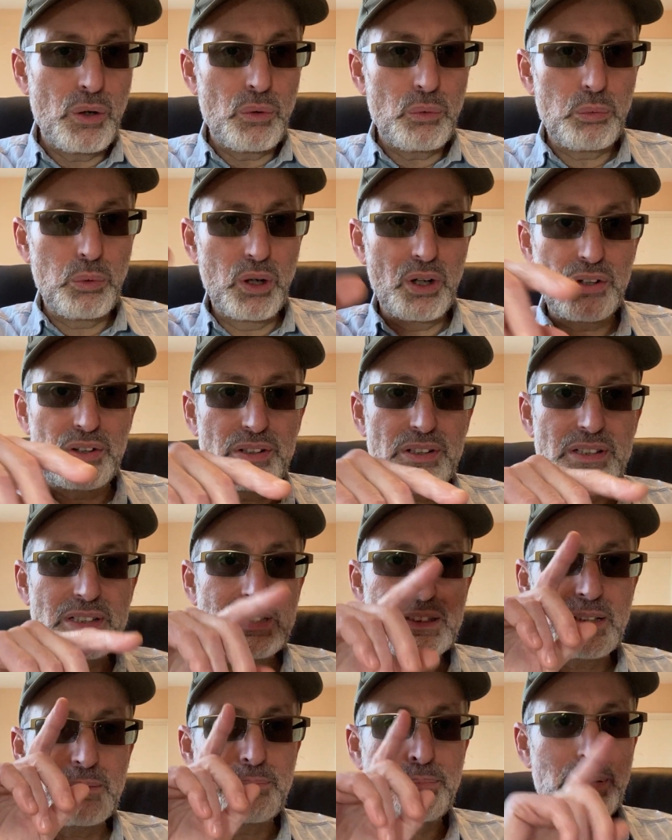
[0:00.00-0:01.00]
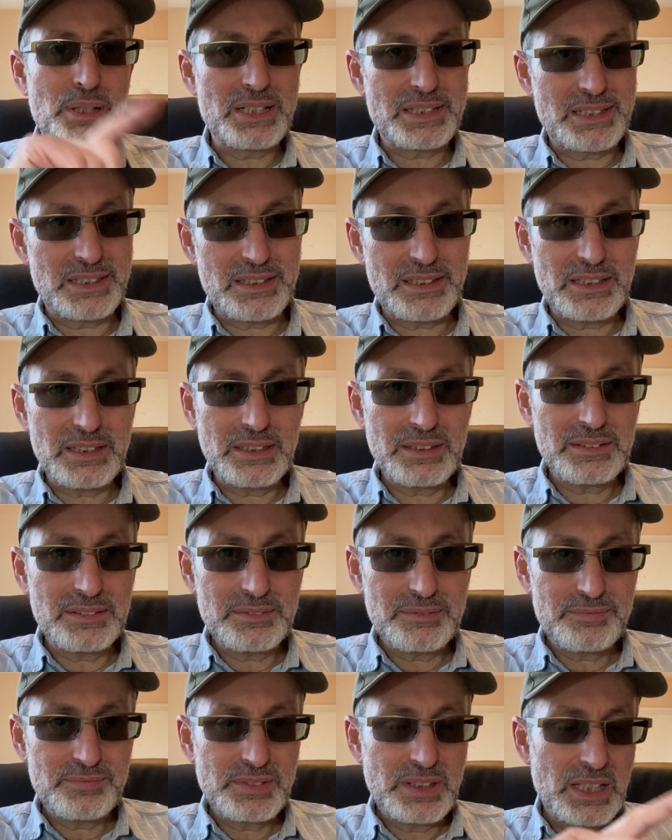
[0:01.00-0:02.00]
One, simplicity.
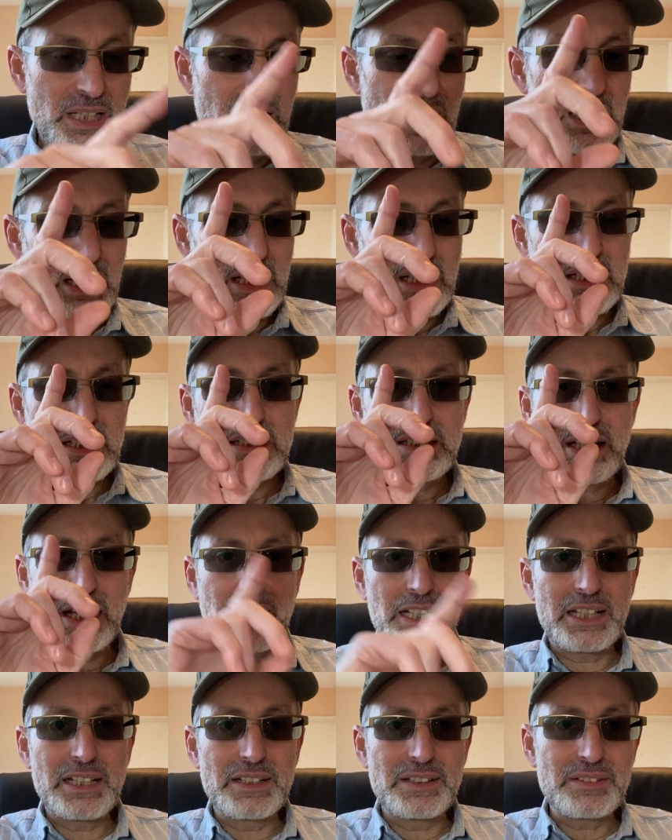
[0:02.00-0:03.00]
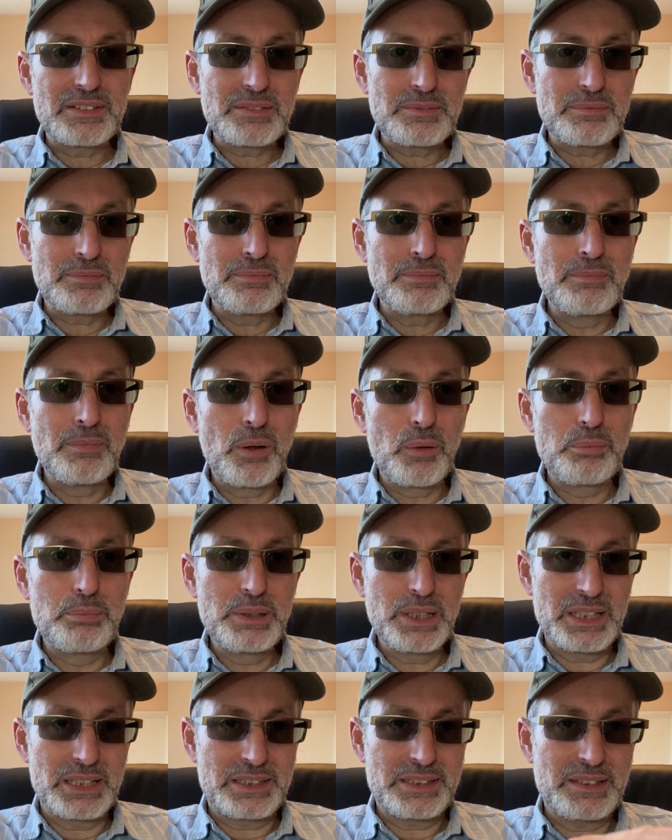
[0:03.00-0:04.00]
Second,
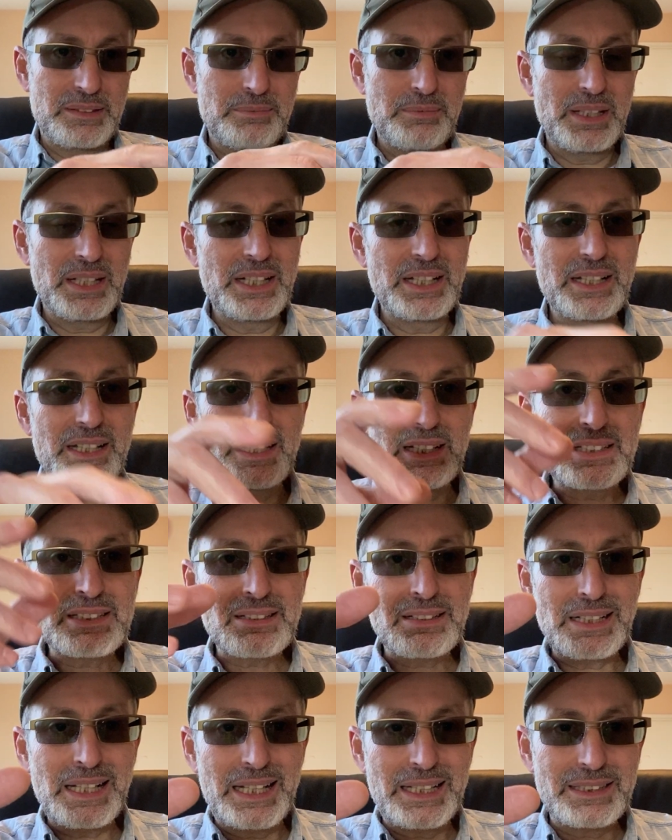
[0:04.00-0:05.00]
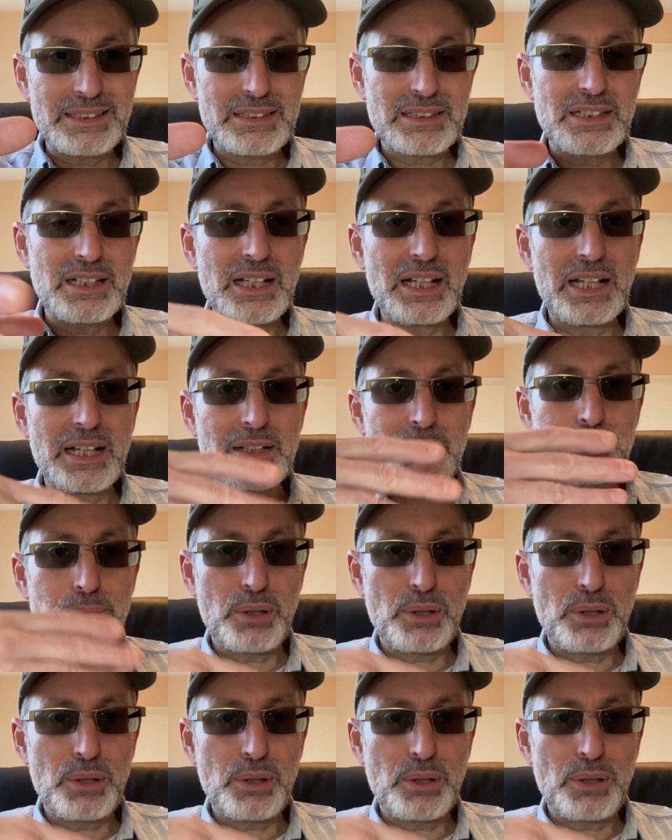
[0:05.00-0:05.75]
mobility, meaning it's light and